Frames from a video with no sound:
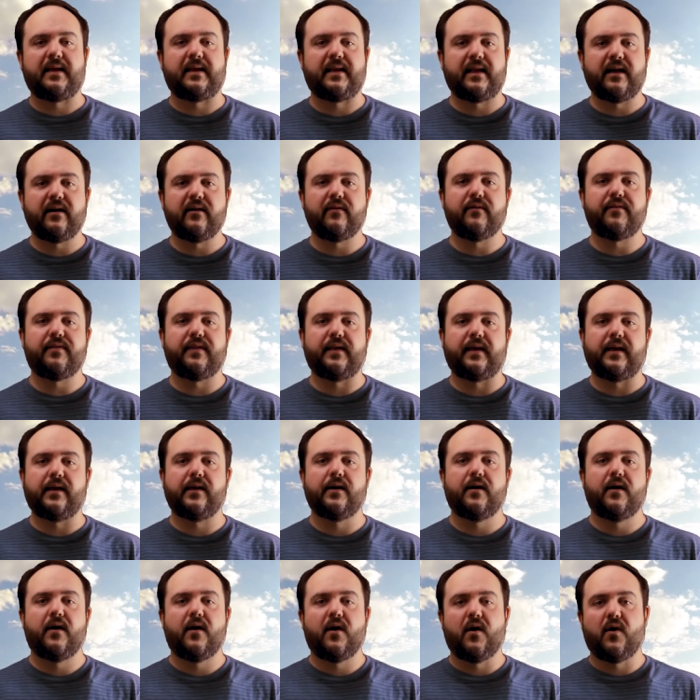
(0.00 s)
remain
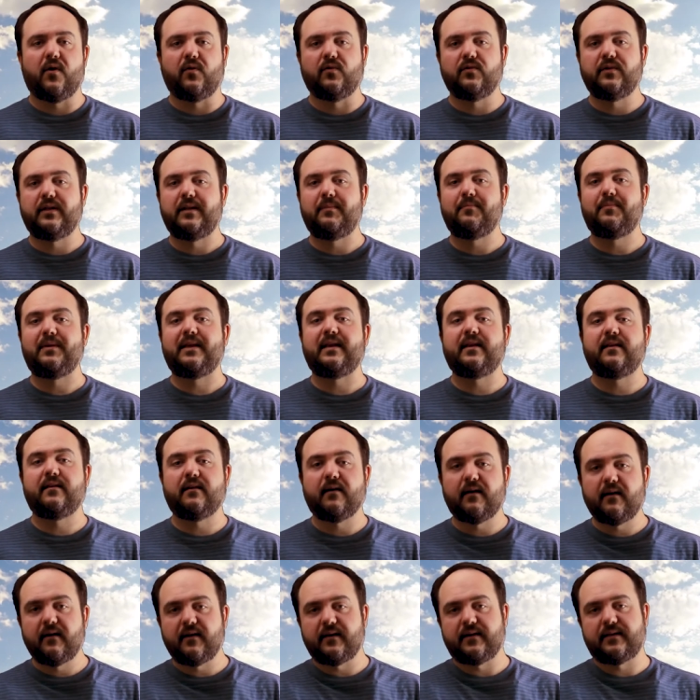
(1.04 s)
healthy only
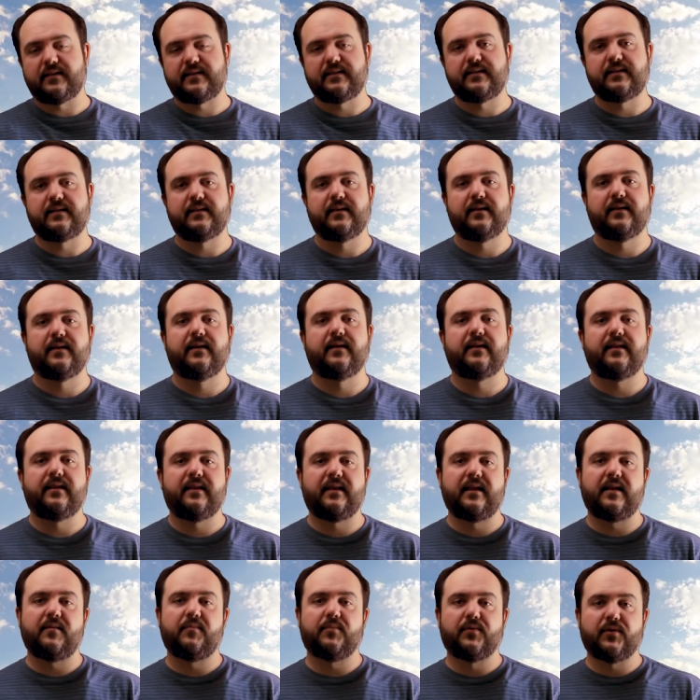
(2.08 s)
because
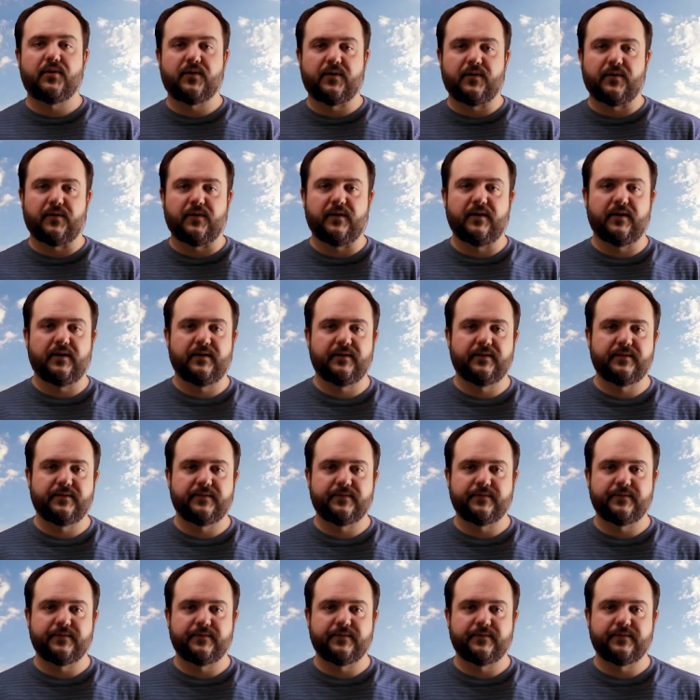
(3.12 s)
they burn.